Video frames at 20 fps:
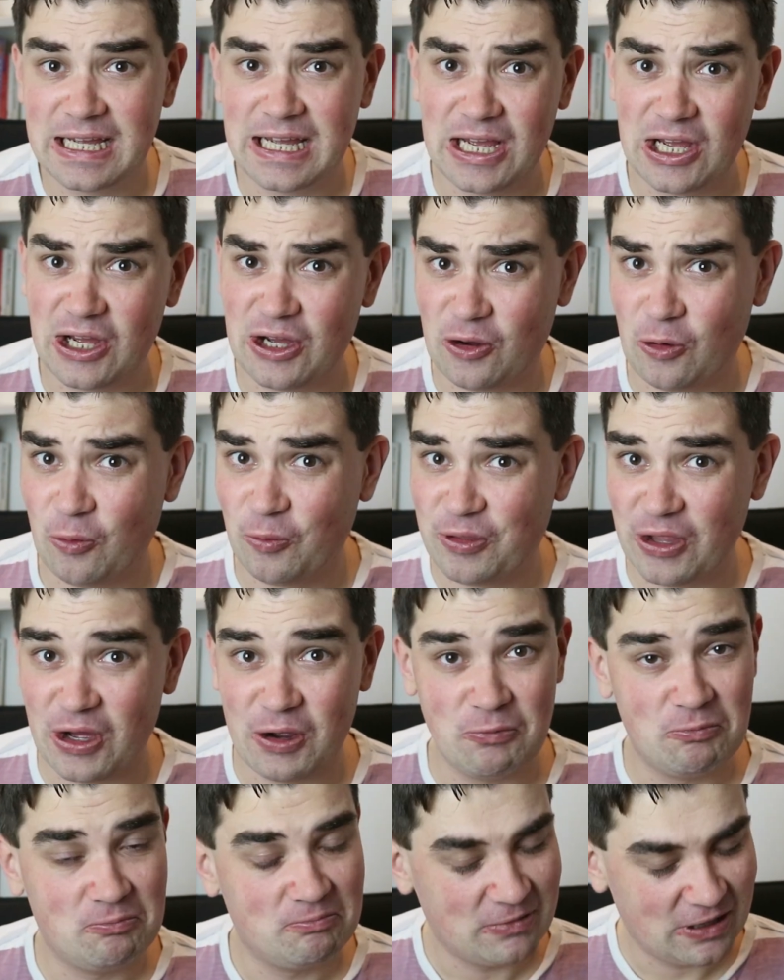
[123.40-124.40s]

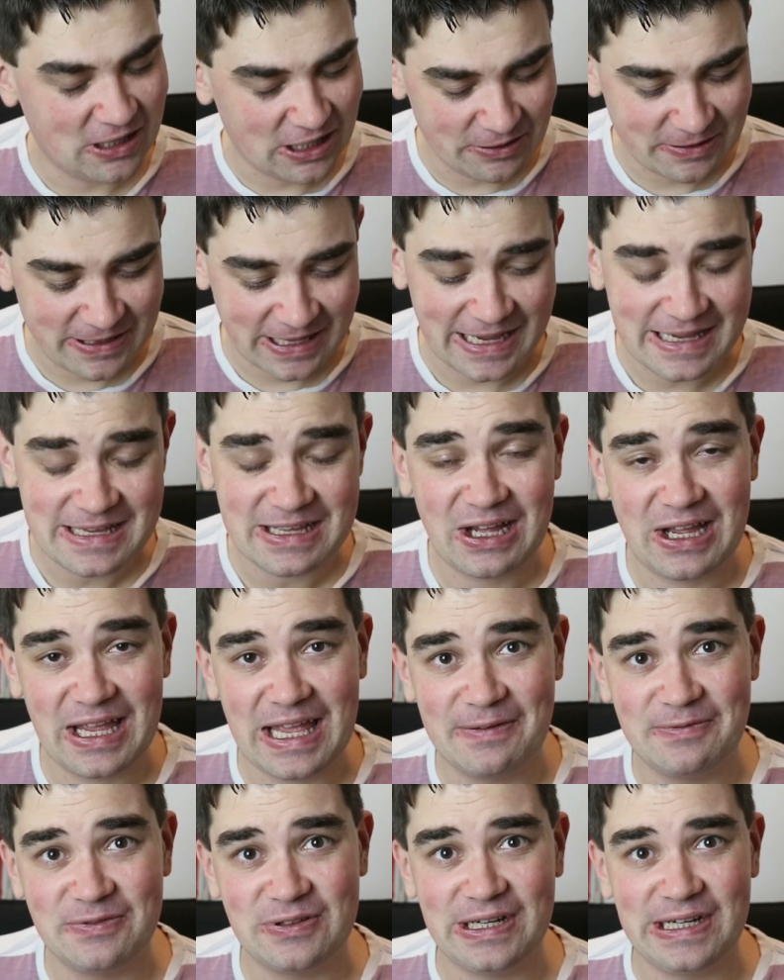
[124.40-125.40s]
although, okay, I
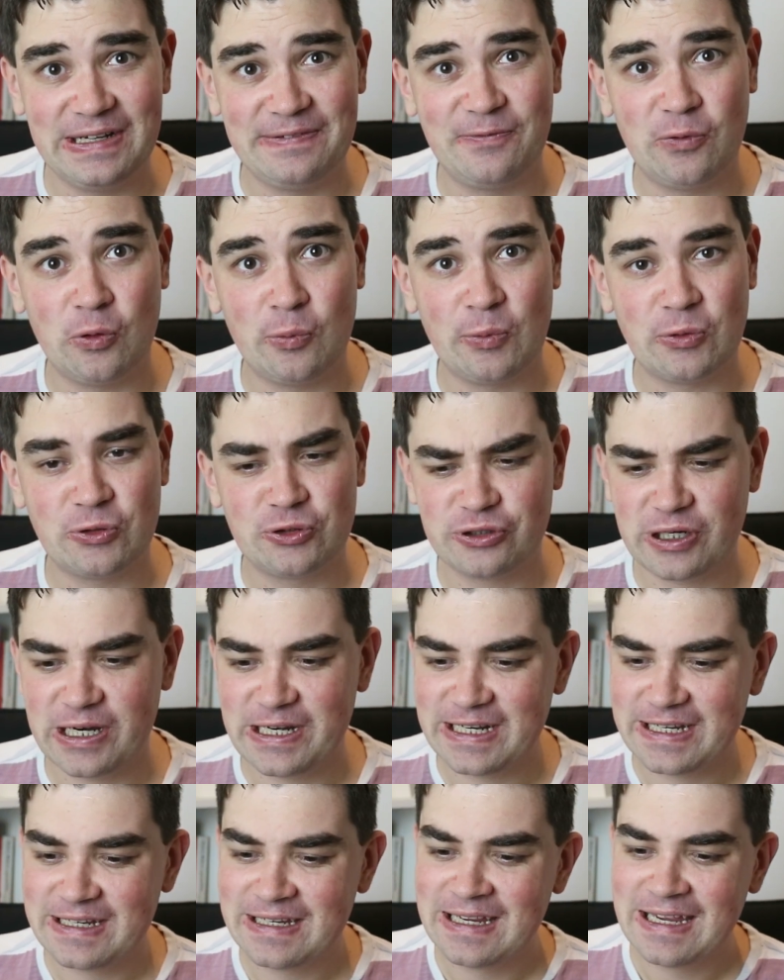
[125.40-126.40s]
haven't done any formal
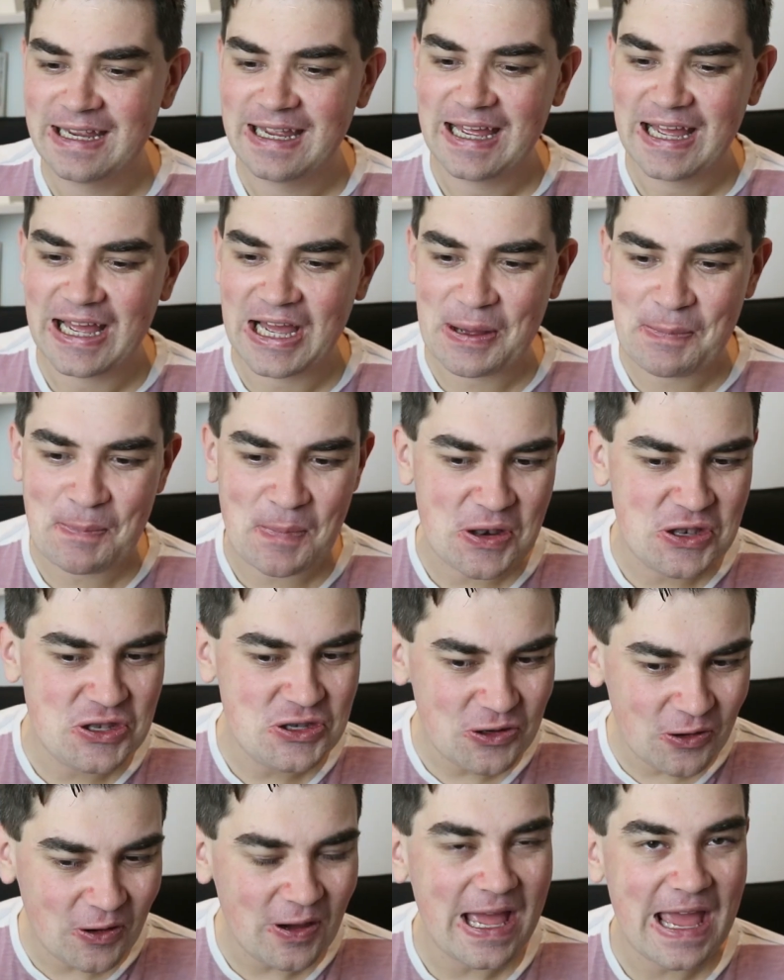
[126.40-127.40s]
training,
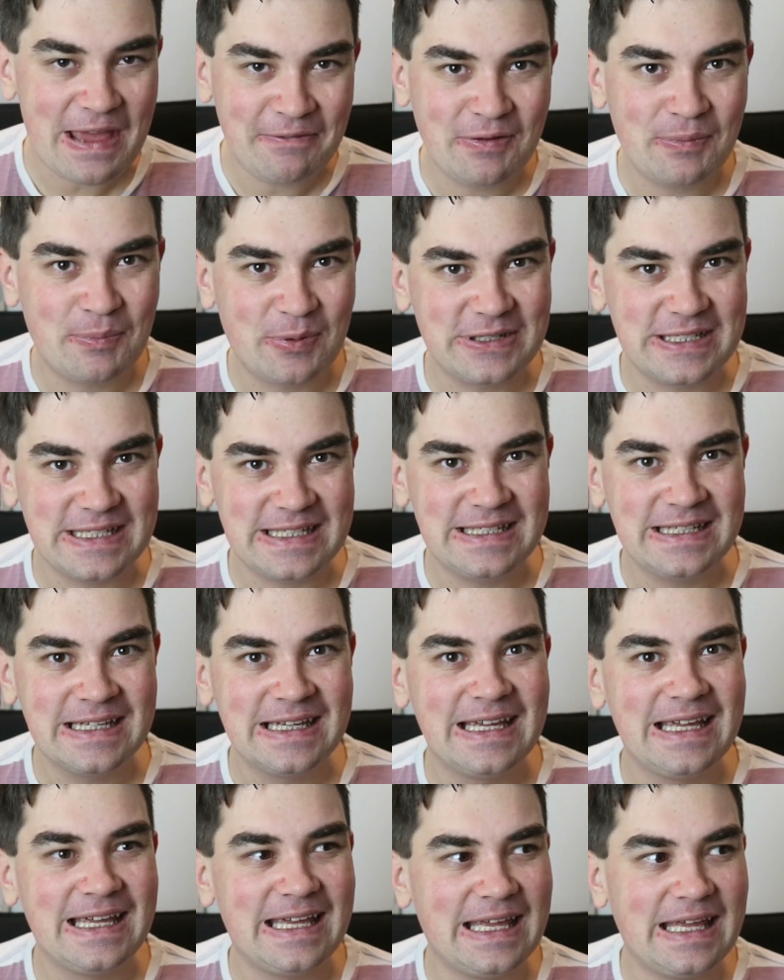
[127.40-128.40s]
not
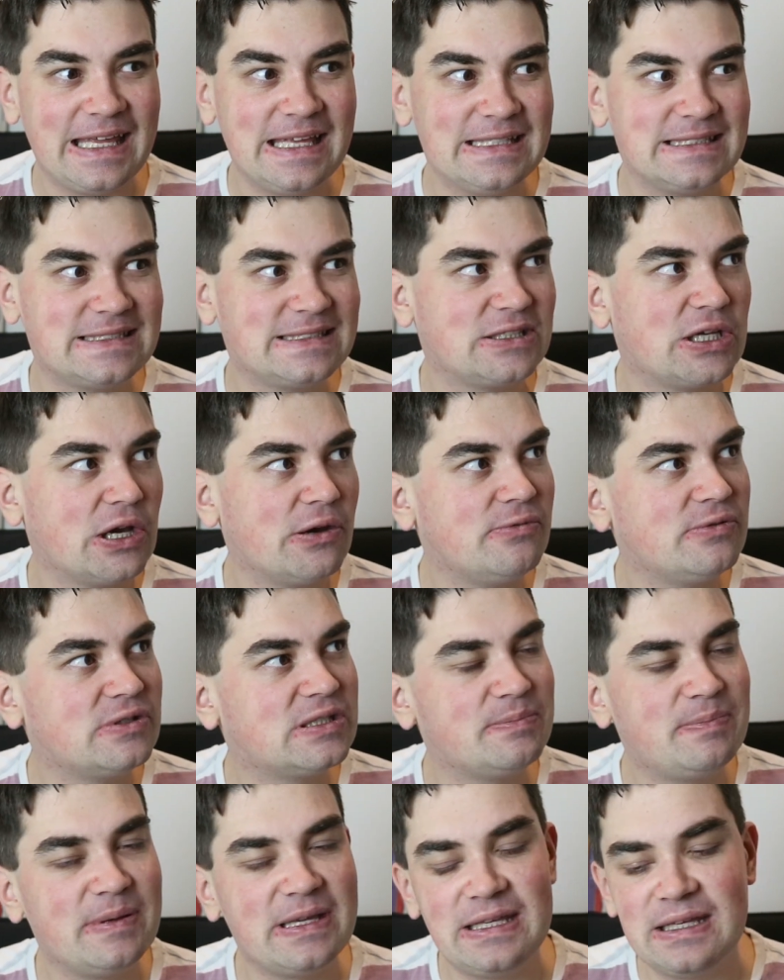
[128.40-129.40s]
everybody is
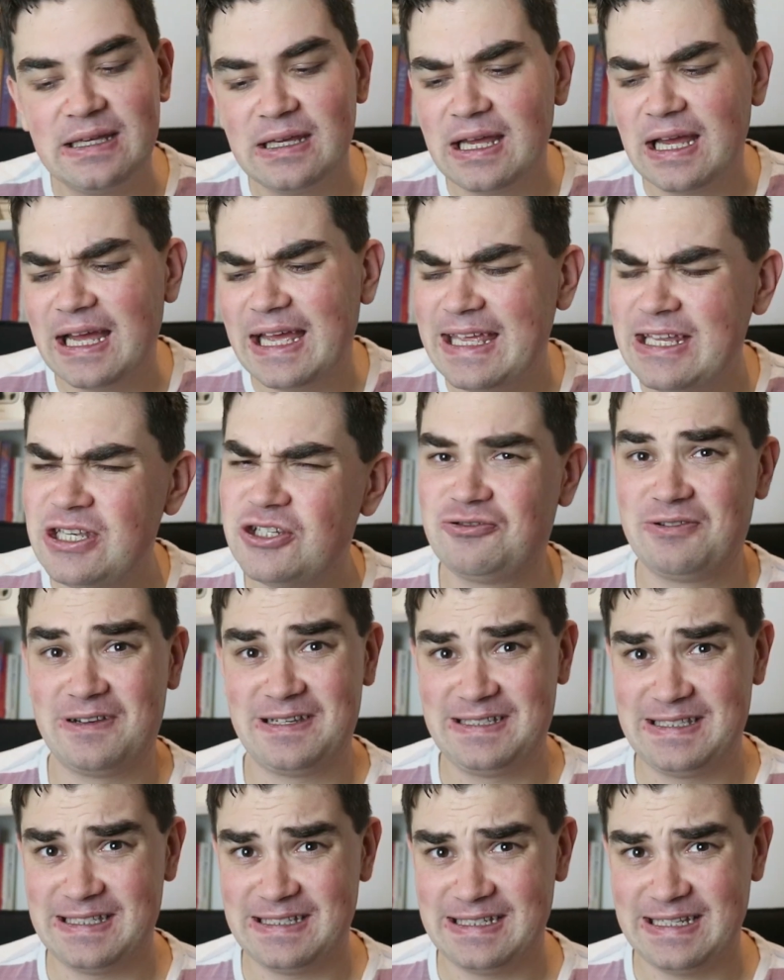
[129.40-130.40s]
going to be
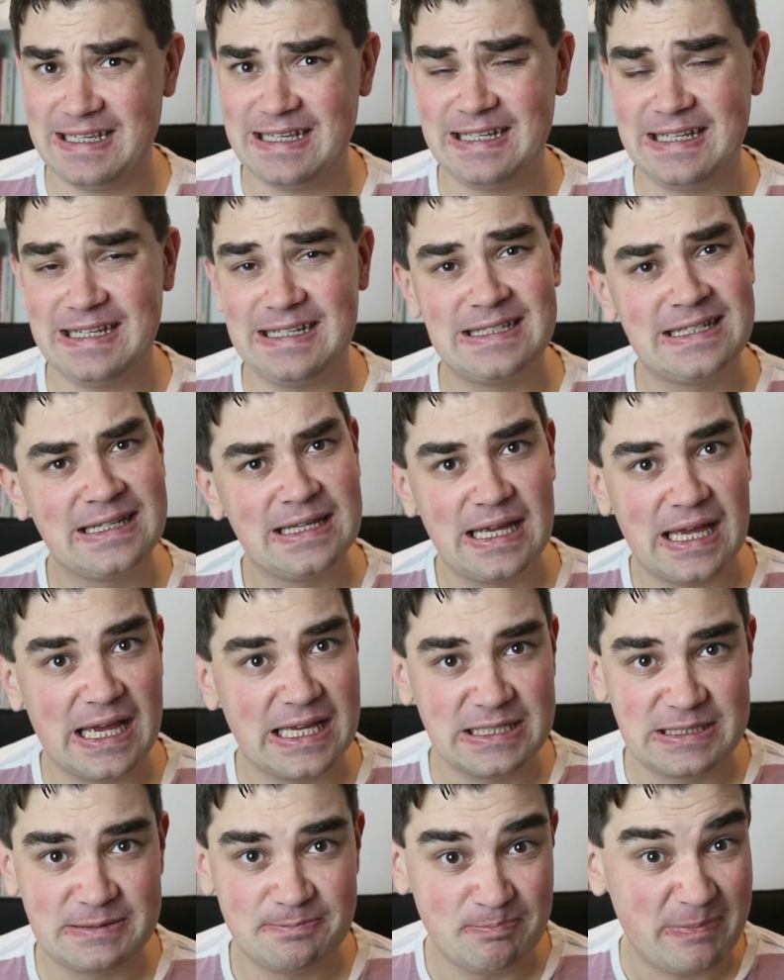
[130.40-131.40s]
interested in it
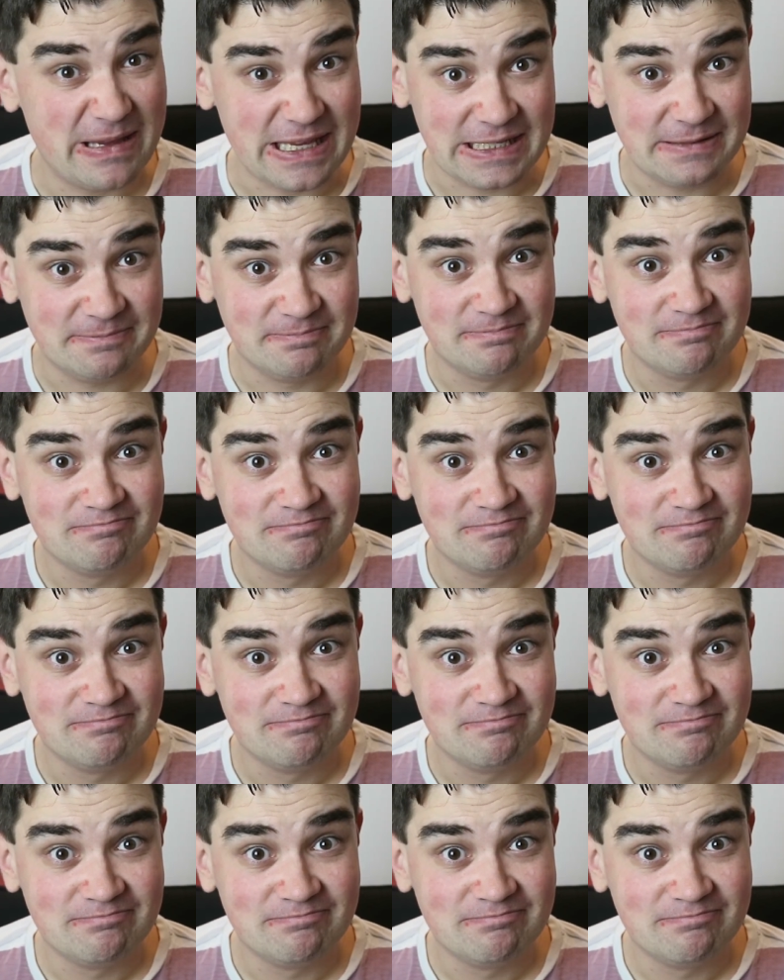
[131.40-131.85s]
as me.